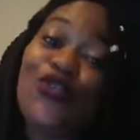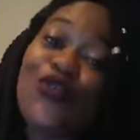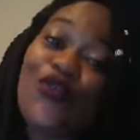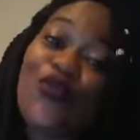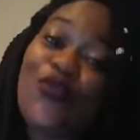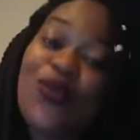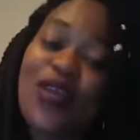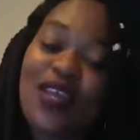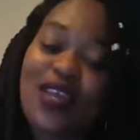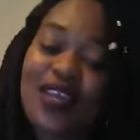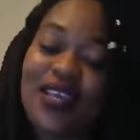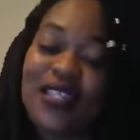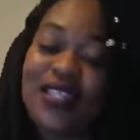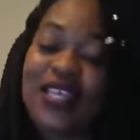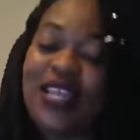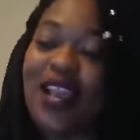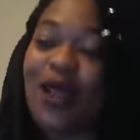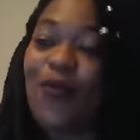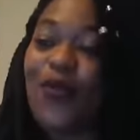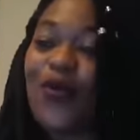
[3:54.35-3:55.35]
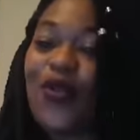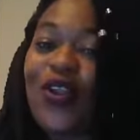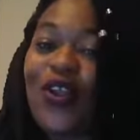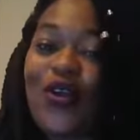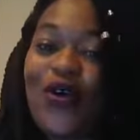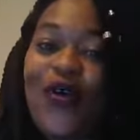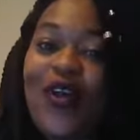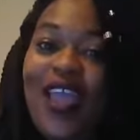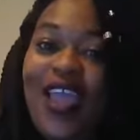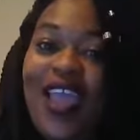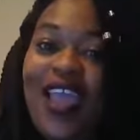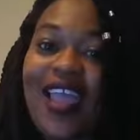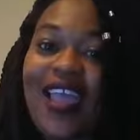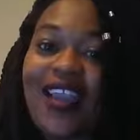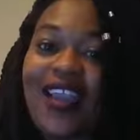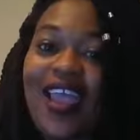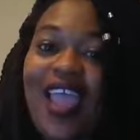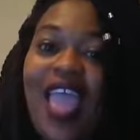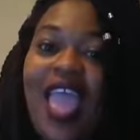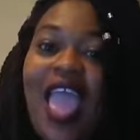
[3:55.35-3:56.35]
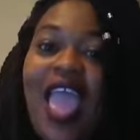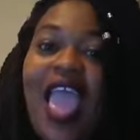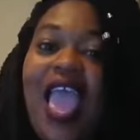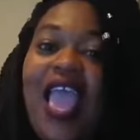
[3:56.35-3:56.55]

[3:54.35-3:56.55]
and I'm going to go ahead